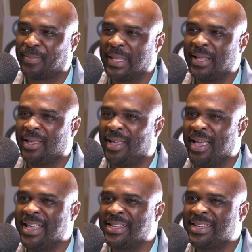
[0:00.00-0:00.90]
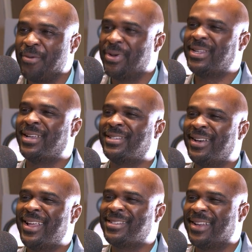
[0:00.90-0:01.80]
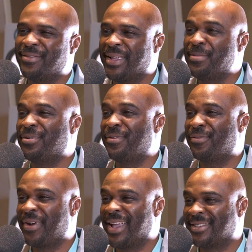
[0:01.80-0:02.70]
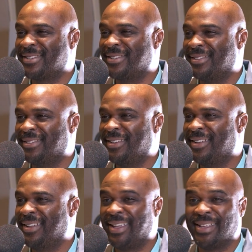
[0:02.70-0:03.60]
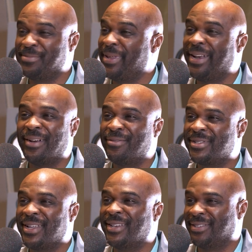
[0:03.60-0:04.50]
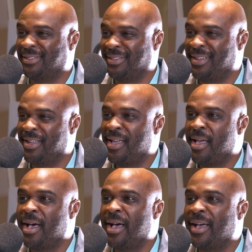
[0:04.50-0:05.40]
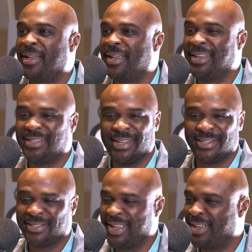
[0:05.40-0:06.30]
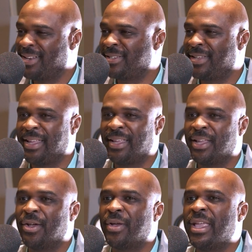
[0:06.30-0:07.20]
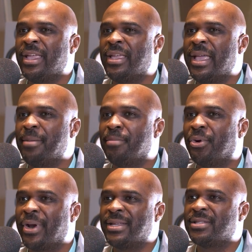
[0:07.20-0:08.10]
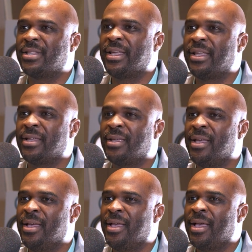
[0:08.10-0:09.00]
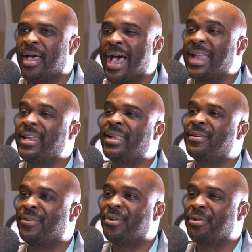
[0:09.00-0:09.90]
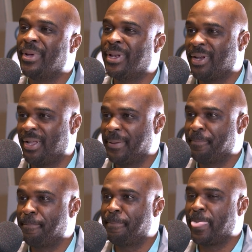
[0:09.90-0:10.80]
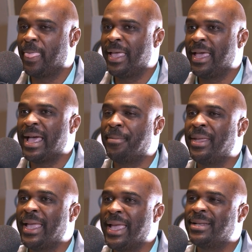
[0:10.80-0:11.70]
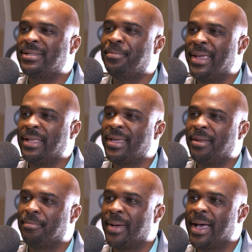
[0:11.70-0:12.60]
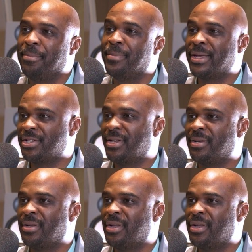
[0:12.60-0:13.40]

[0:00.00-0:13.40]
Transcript: Mm. And he said, I want to take it to the next level. He moved to France. And he's been there ever since. Good for uh, him. He teaches English. He, you know, he embraced the idea of vulnerability. And I began to make that my mission